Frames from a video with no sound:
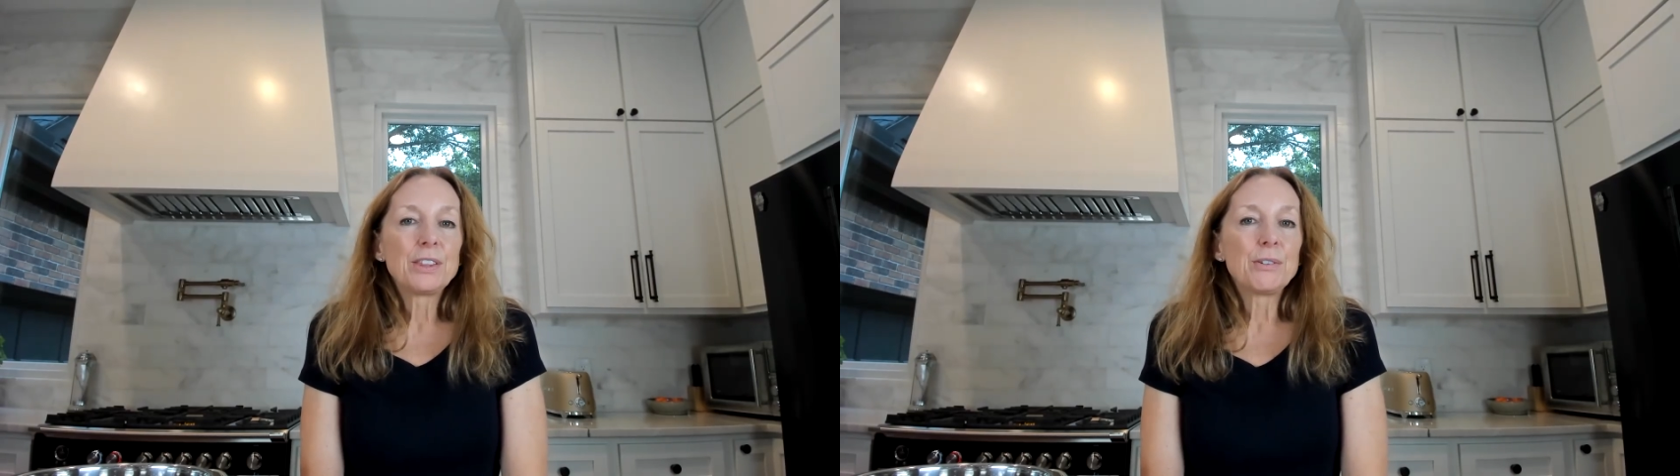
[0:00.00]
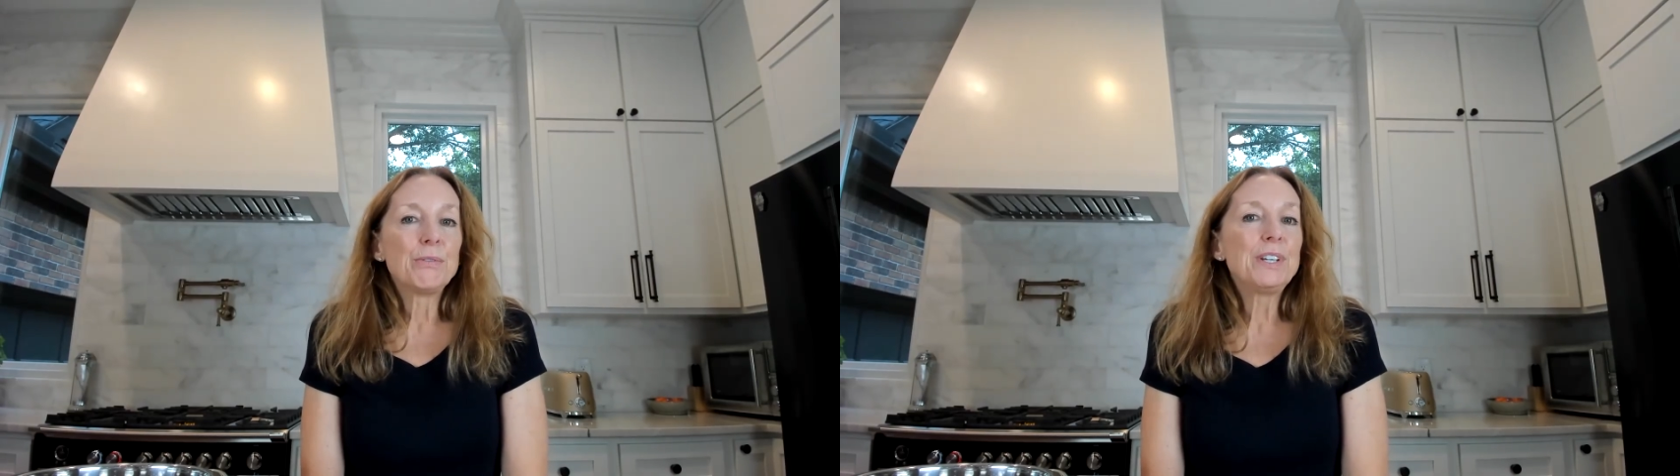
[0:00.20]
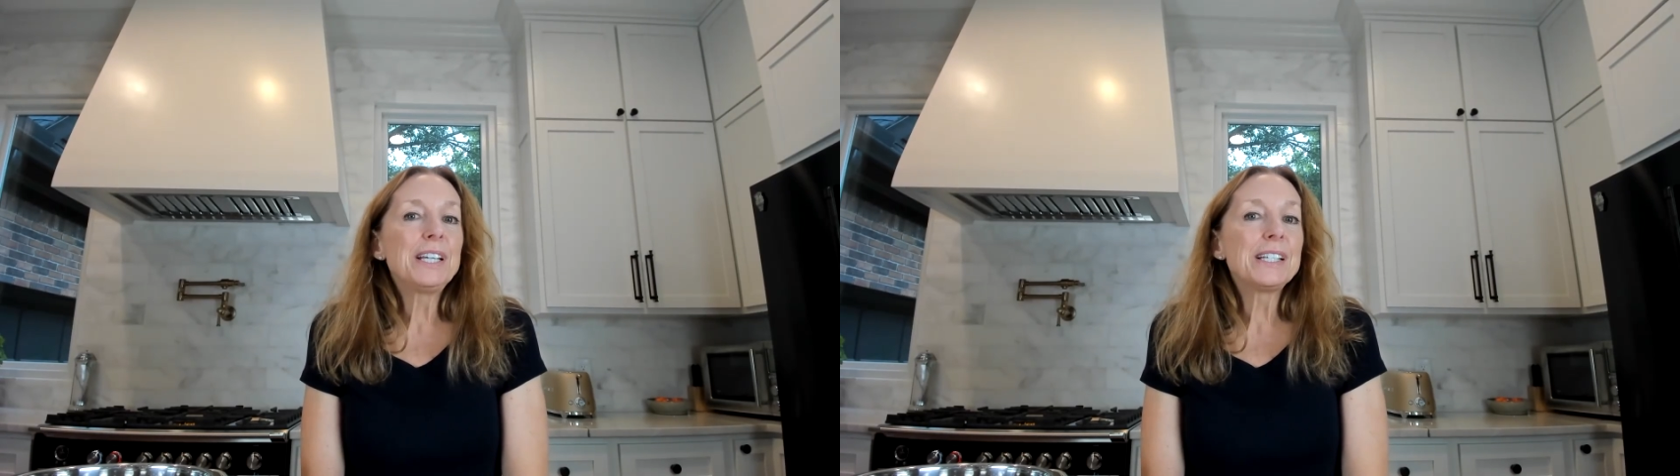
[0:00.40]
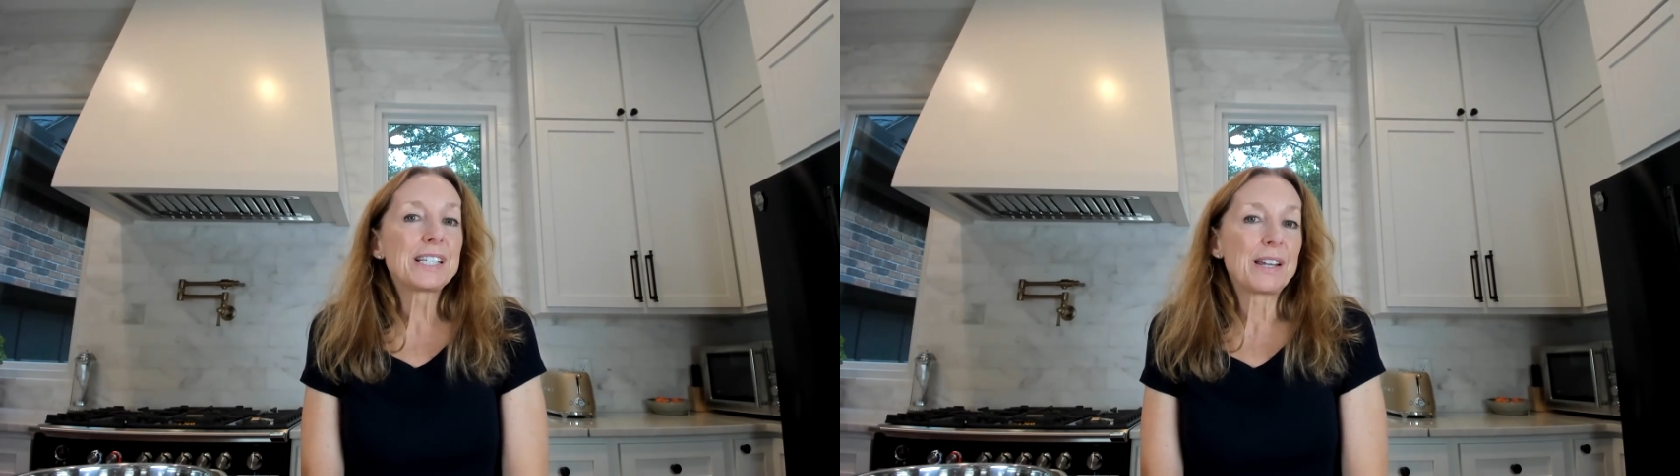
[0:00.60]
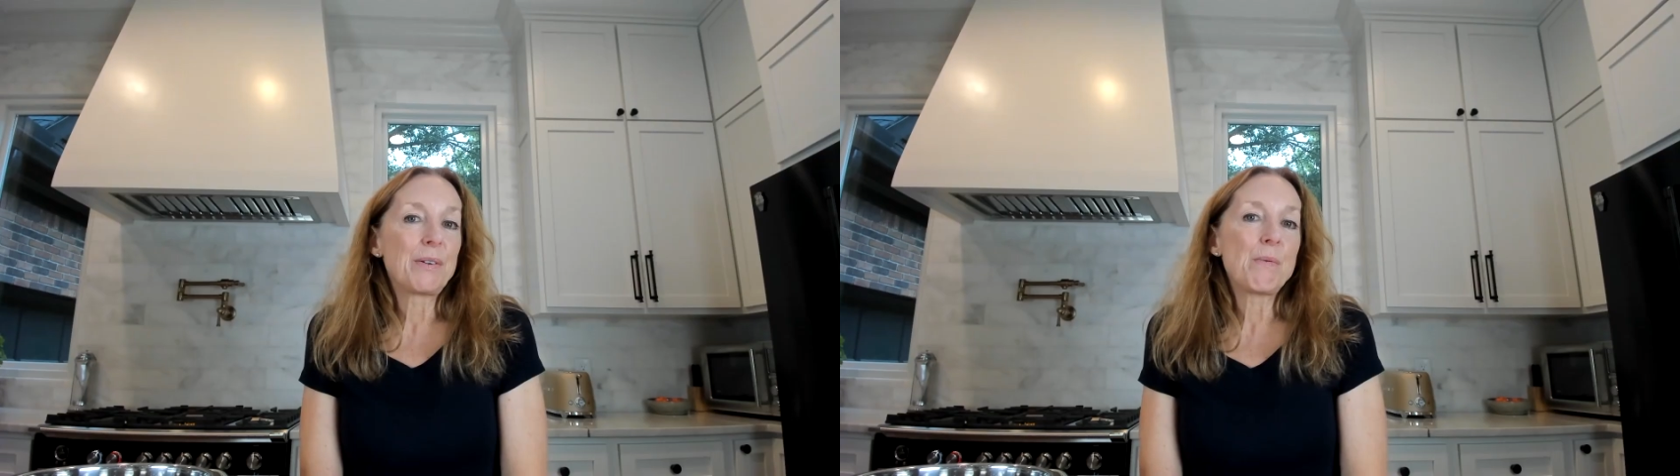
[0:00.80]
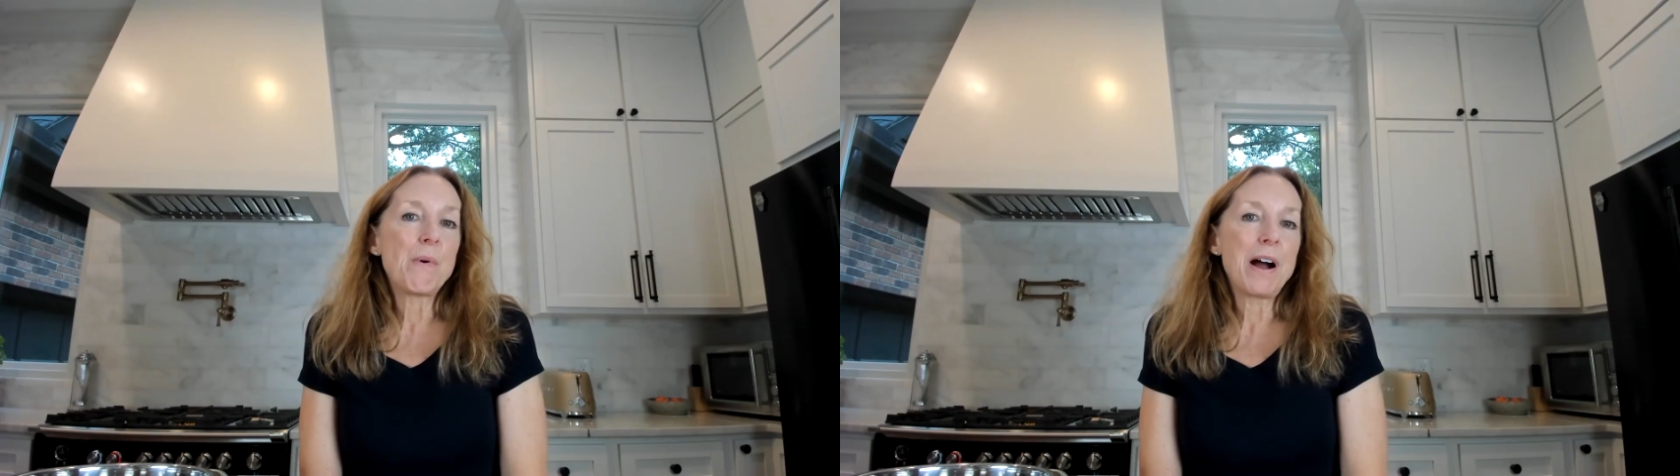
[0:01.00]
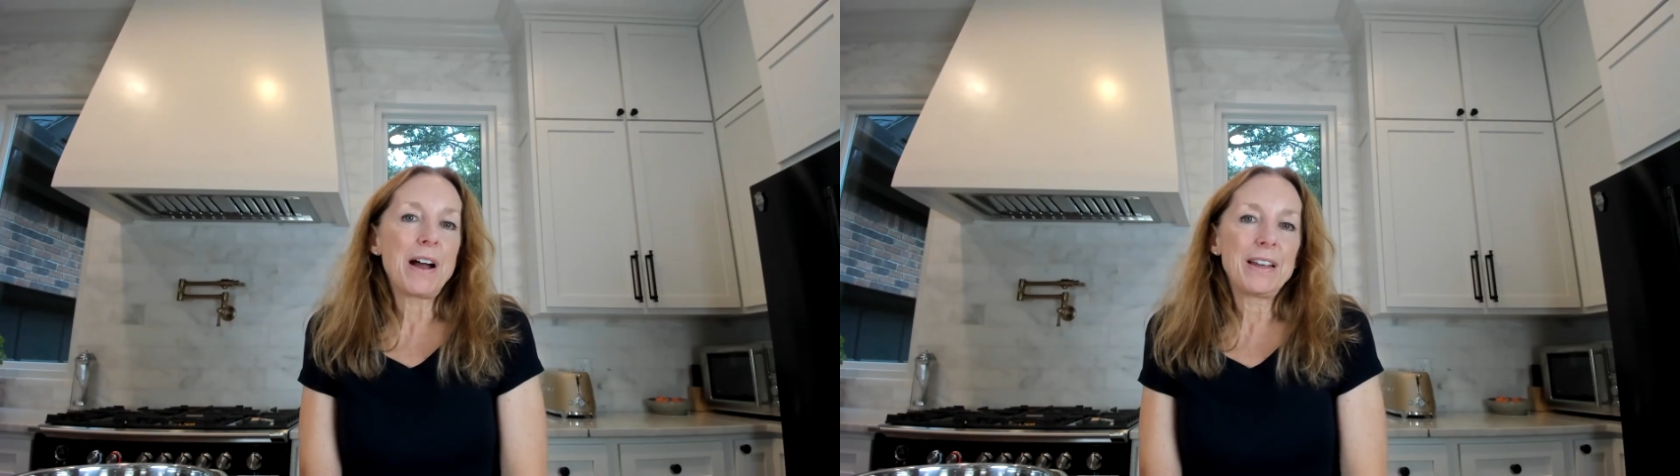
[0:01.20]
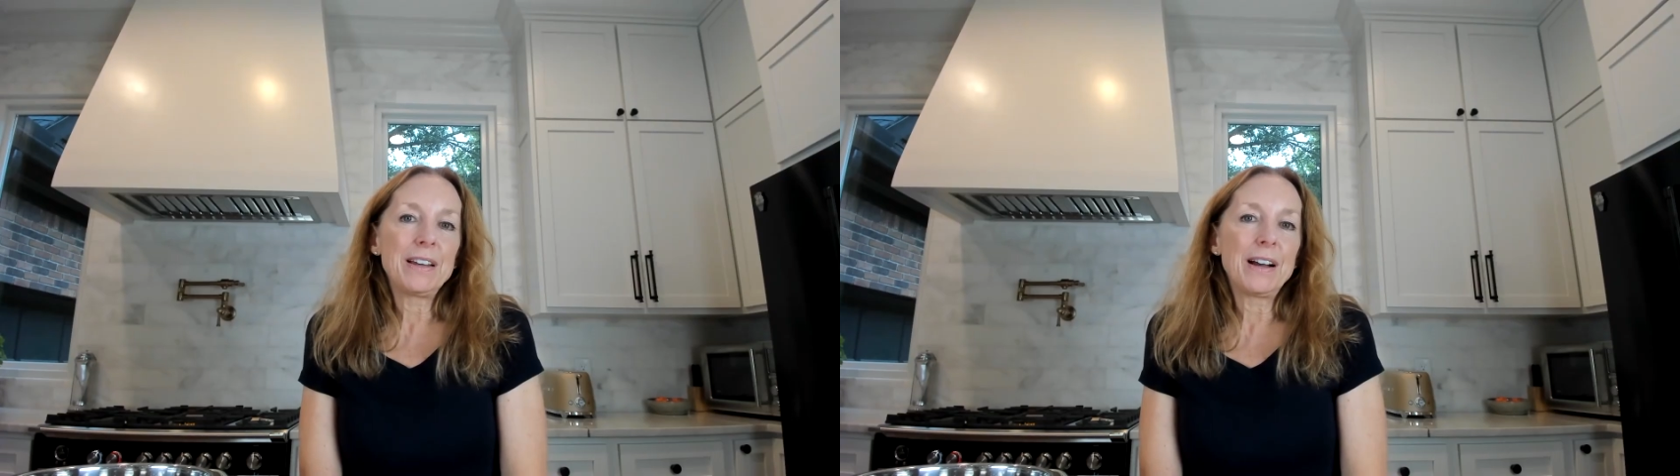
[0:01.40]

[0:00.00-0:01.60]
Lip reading: The reason why